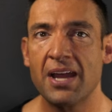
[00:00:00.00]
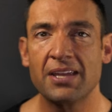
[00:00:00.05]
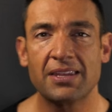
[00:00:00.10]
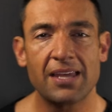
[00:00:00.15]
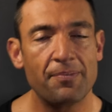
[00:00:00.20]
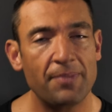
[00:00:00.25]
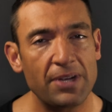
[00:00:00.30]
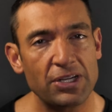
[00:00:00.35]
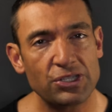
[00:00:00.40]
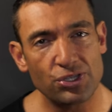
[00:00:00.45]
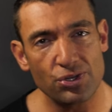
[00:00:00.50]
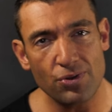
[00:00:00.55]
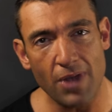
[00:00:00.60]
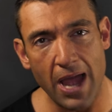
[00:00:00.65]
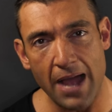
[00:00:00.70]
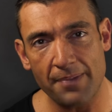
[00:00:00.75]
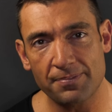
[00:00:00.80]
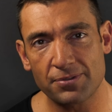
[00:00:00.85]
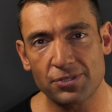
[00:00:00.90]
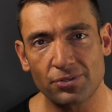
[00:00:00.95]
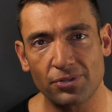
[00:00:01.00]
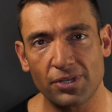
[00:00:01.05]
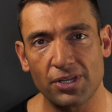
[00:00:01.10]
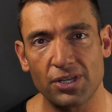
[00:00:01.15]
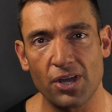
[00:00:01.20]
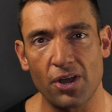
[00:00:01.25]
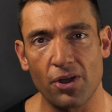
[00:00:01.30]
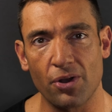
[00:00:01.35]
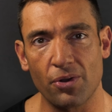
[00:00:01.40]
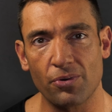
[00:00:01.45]
That means you absolutely
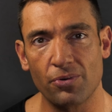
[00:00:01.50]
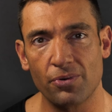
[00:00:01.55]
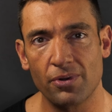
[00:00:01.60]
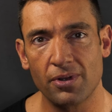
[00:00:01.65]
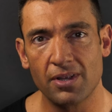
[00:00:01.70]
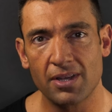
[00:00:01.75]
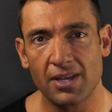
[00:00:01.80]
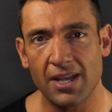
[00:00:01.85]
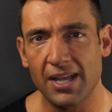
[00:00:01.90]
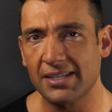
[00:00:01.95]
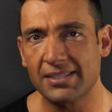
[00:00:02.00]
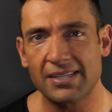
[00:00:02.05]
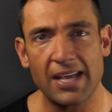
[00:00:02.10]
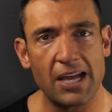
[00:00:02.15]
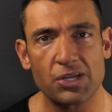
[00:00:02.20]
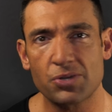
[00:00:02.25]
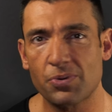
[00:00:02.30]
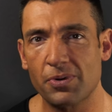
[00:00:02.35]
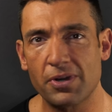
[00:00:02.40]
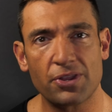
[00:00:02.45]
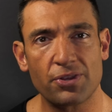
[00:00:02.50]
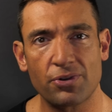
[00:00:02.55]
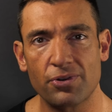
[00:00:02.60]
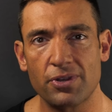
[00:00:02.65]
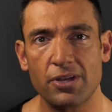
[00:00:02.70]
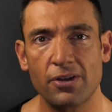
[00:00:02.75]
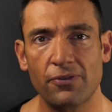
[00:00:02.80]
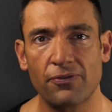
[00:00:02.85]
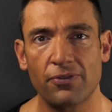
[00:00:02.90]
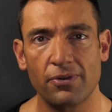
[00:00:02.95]
know in 10, 20,
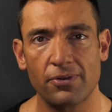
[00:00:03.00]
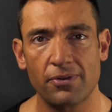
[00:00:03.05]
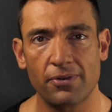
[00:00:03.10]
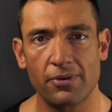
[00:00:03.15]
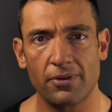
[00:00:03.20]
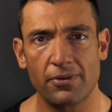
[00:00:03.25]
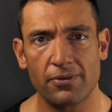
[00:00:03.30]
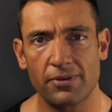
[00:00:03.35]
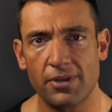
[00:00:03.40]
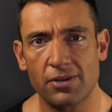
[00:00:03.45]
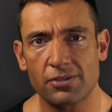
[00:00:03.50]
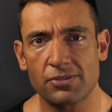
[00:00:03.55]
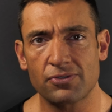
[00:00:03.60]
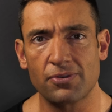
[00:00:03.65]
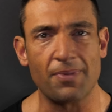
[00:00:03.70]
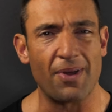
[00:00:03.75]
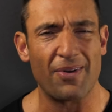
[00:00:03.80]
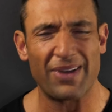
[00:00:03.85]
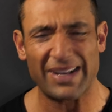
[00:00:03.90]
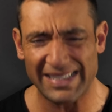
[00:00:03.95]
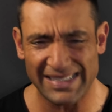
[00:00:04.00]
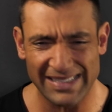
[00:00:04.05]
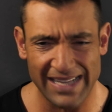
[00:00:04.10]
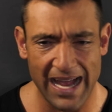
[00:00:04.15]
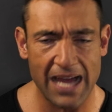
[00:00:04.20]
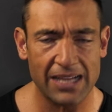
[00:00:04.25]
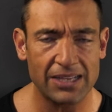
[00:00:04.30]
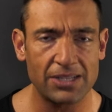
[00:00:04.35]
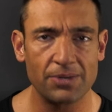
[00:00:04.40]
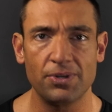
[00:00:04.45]
30 year, uh, years from now
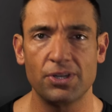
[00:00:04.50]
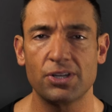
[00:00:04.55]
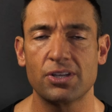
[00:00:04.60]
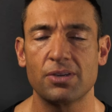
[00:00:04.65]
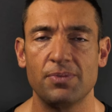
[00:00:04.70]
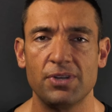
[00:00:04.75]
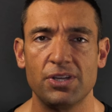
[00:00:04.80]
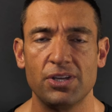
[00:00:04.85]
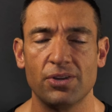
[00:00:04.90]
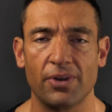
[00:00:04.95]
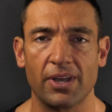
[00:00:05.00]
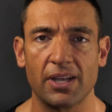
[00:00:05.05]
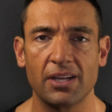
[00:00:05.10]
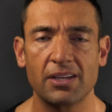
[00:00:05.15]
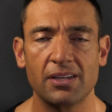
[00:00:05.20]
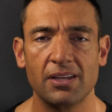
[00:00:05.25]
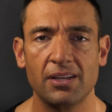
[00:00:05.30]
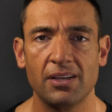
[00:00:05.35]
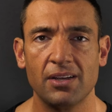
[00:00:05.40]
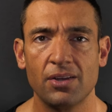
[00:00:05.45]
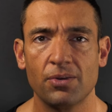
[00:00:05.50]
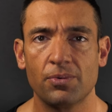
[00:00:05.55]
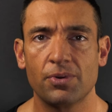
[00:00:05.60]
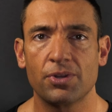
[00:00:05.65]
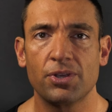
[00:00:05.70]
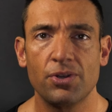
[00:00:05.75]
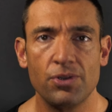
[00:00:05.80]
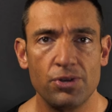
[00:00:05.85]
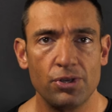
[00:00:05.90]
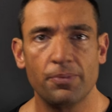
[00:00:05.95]
exactly what you could be doing
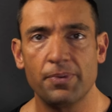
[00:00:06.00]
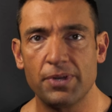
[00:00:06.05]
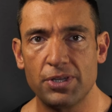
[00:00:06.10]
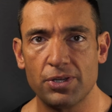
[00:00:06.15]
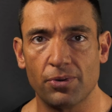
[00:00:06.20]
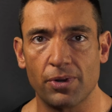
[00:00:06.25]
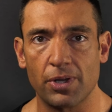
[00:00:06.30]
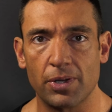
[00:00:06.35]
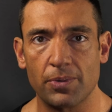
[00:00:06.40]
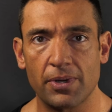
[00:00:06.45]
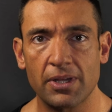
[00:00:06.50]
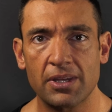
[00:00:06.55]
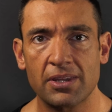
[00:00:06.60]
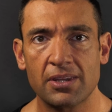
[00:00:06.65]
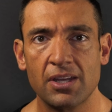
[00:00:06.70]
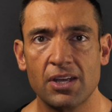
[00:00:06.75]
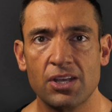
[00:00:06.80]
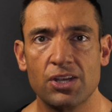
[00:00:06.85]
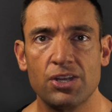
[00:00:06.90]
with who you'll be doing it with.